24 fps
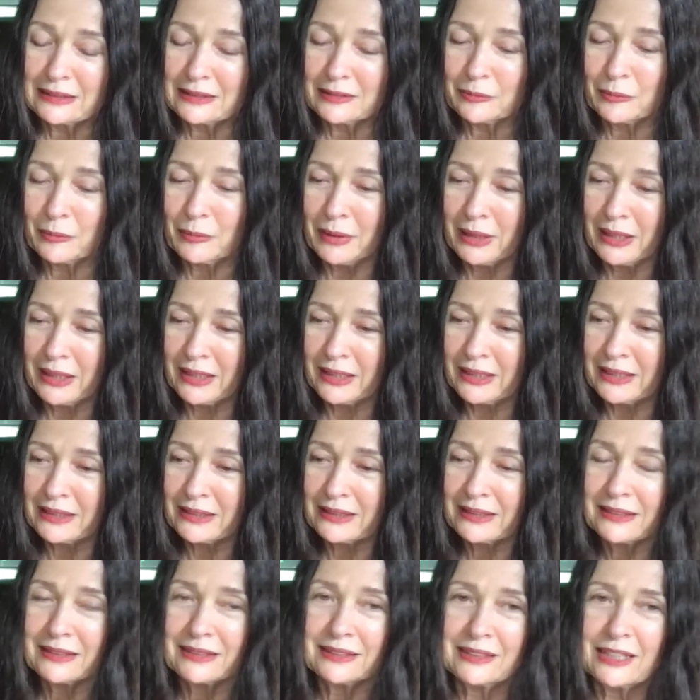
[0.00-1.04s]
my,
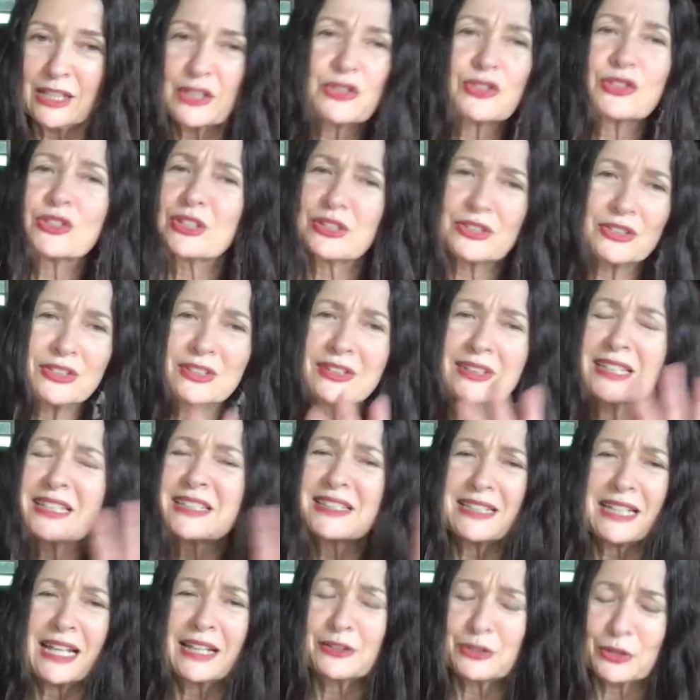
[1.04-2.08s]
let's
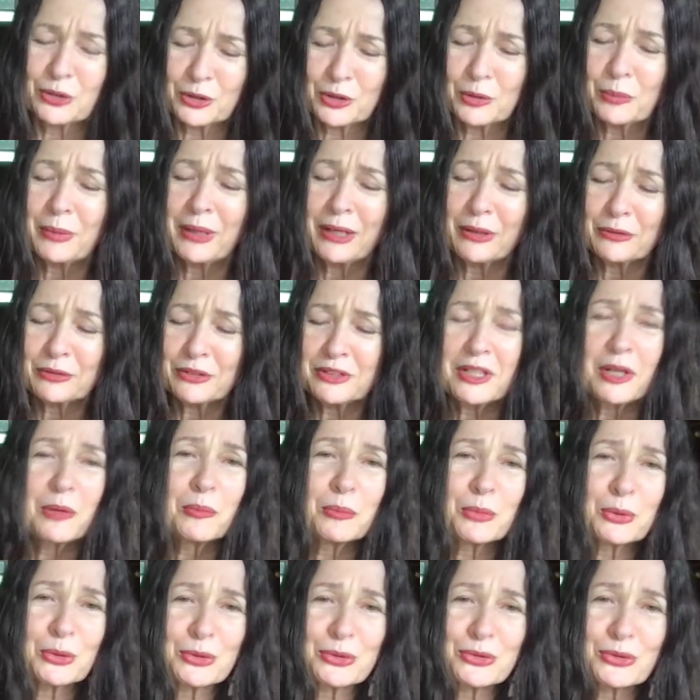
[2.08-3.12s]
not talk about
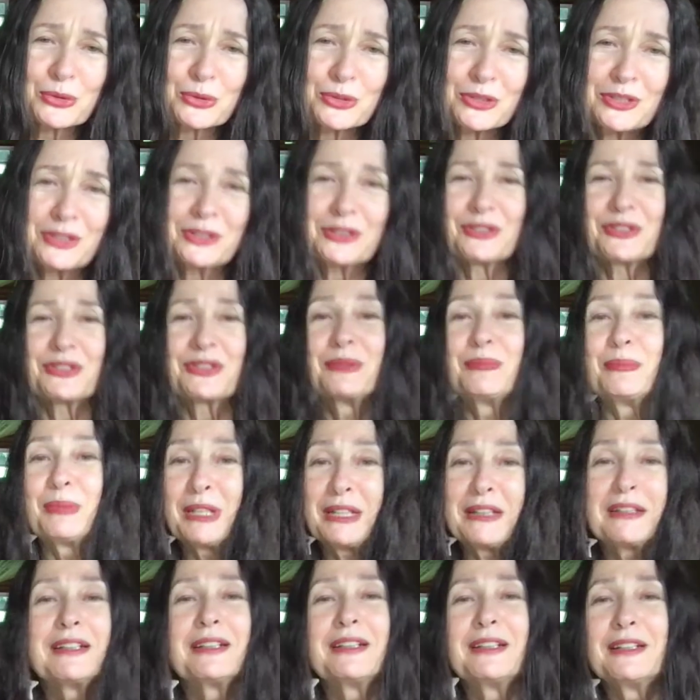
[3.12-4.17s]
numbers or years,
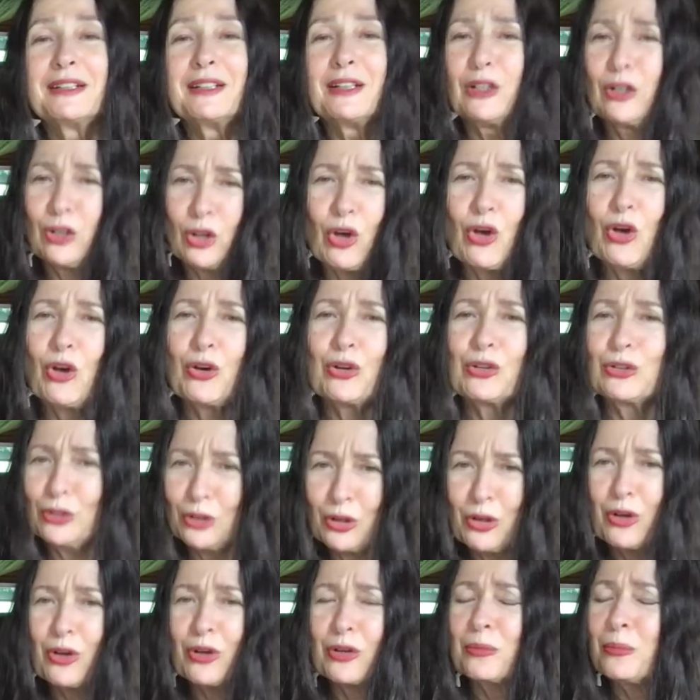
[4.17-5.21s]
but
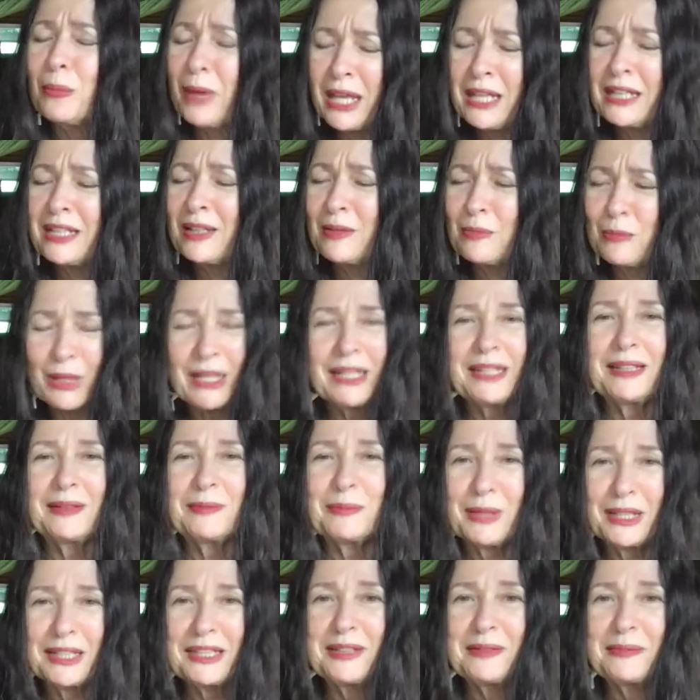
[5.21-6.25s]
many
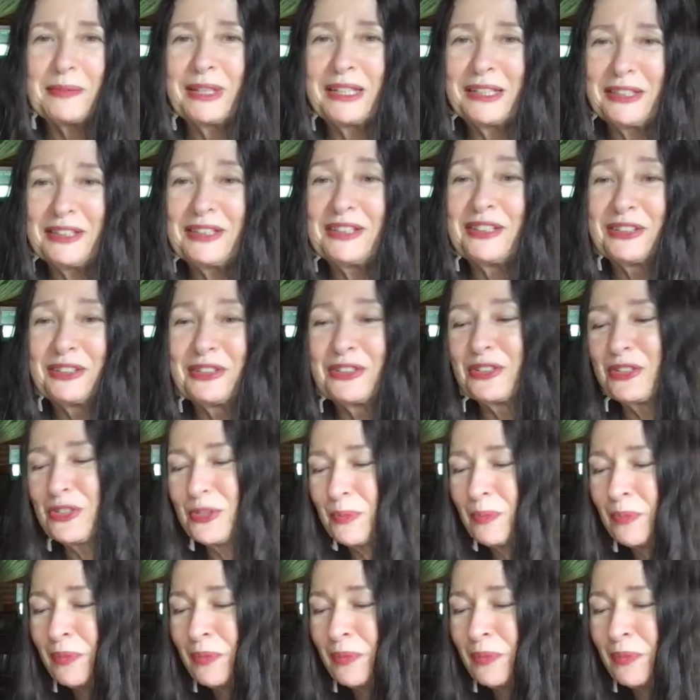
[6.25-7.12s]
years.